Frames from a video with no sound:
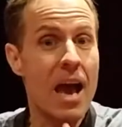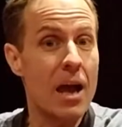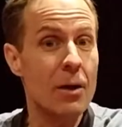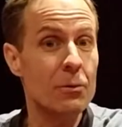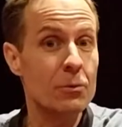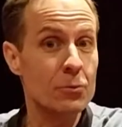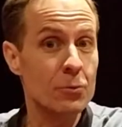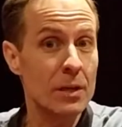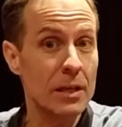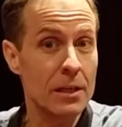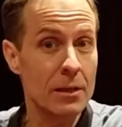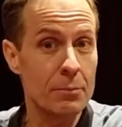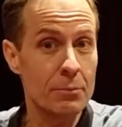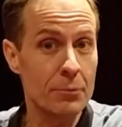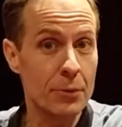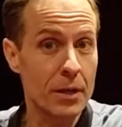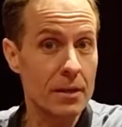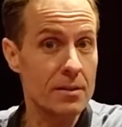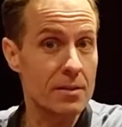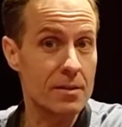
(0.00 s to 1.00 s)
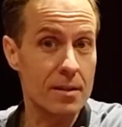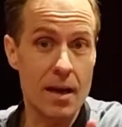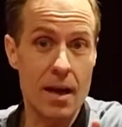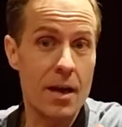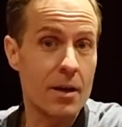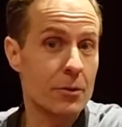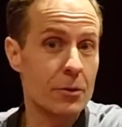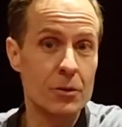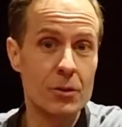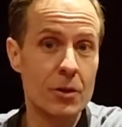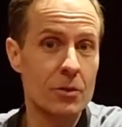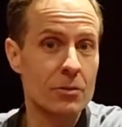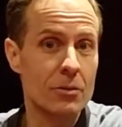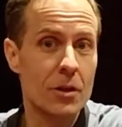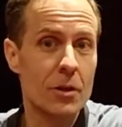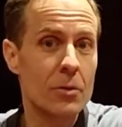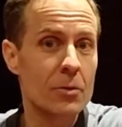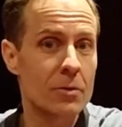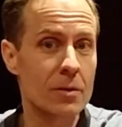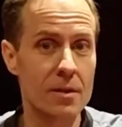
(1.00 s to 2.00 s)
I was really impressed how you don't
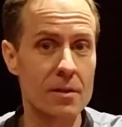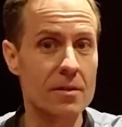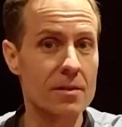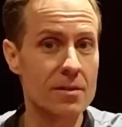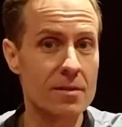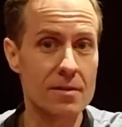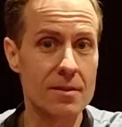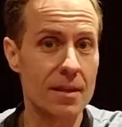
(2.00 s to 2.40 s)
notice